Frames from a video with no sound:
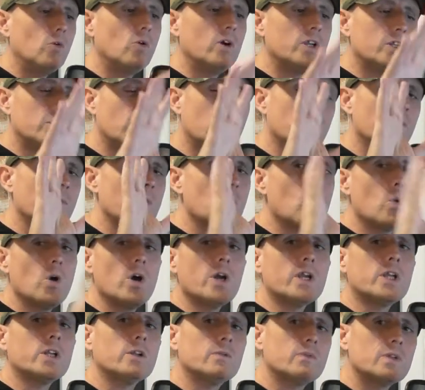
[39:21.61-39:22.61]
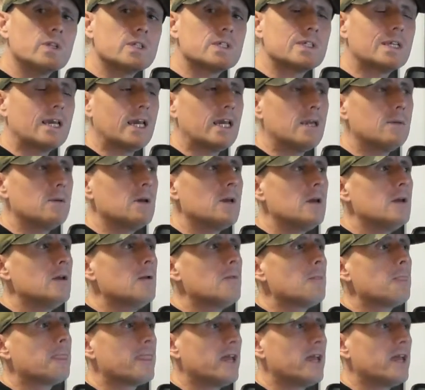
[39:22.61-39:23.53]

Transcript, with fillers: Naughty Dog have been working on this game